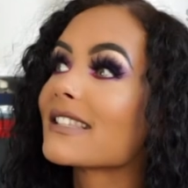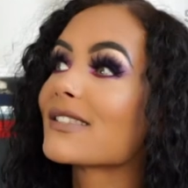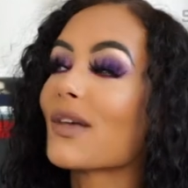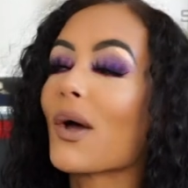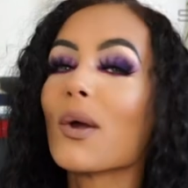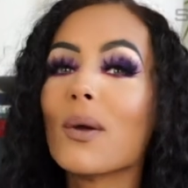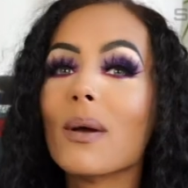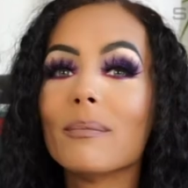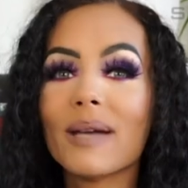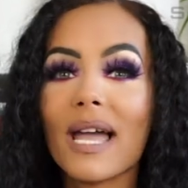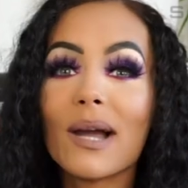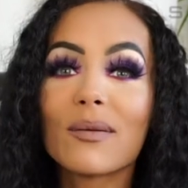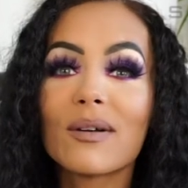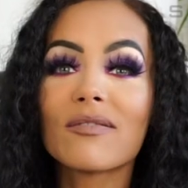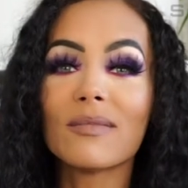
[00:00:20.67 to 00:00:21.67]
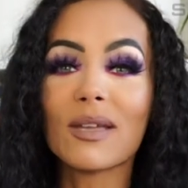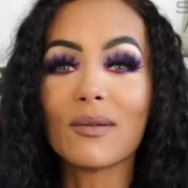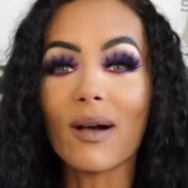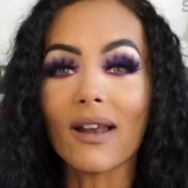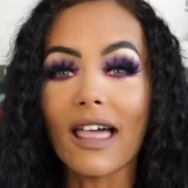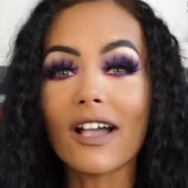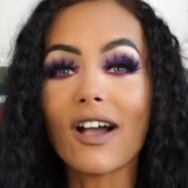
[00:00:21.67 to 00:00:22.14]
So bear with me
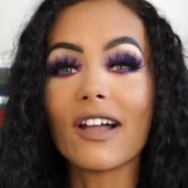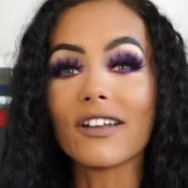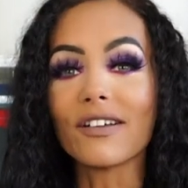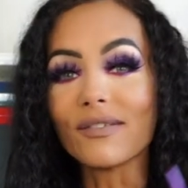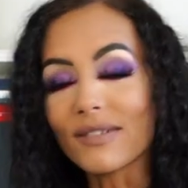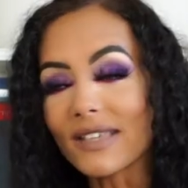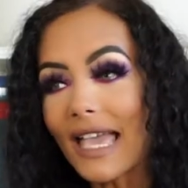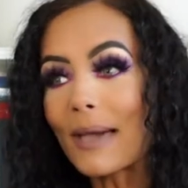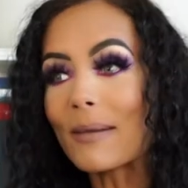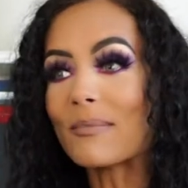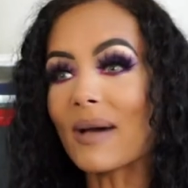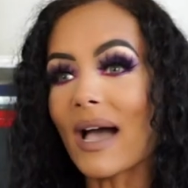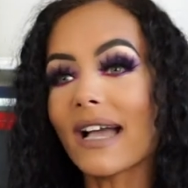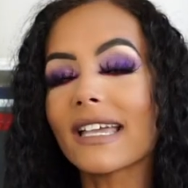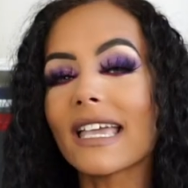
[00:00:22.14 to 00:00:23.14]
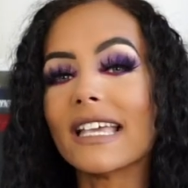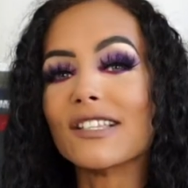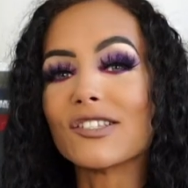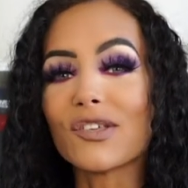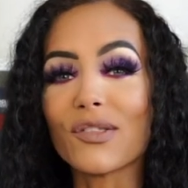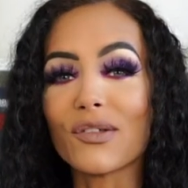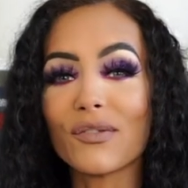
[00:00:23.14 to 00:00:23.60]
while I kind of get back
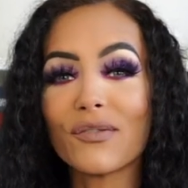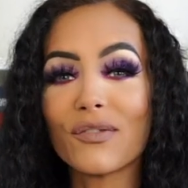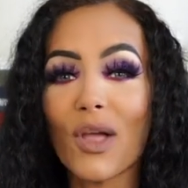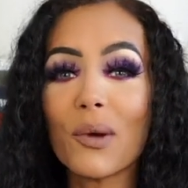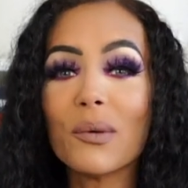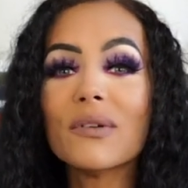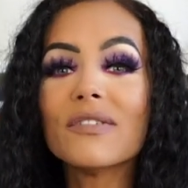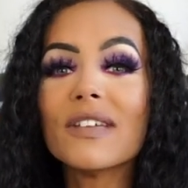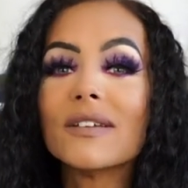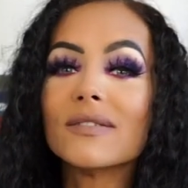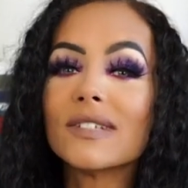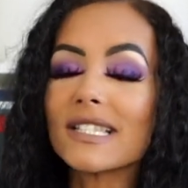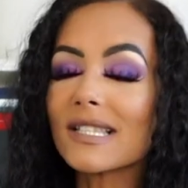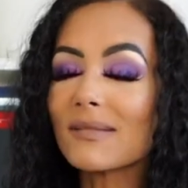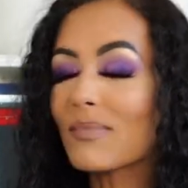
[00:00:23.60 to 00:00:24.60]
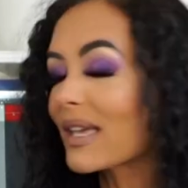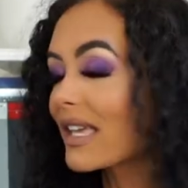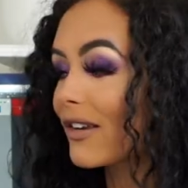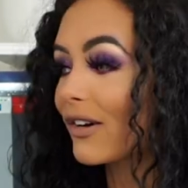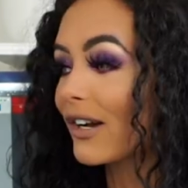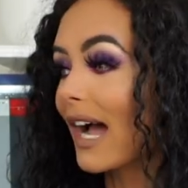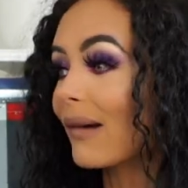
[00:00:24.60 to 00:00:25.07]
into the flow of even
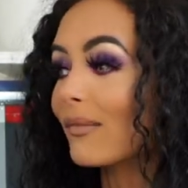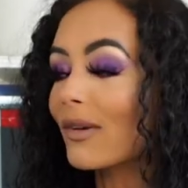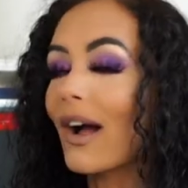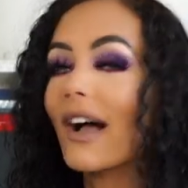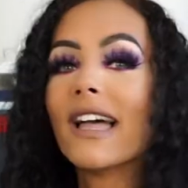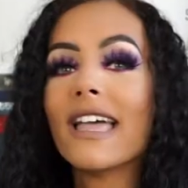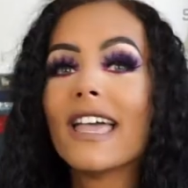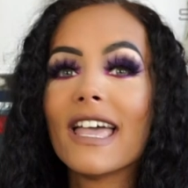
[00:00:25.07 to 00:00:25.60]
speaking on camera.